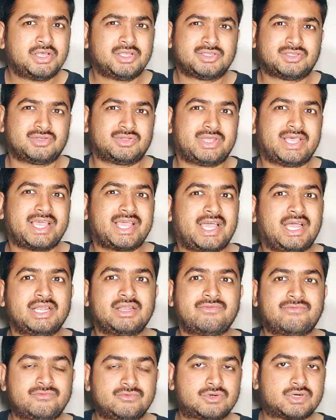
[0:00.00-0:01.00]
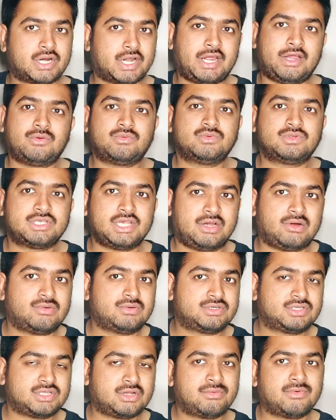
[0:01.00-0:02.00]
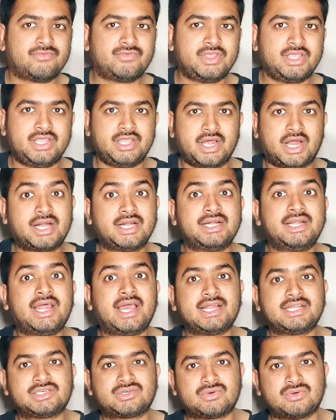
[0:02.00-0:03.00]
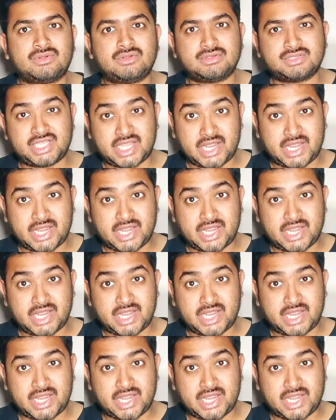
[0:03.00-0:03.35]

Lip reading: So that kind of drowns out some of the unnatural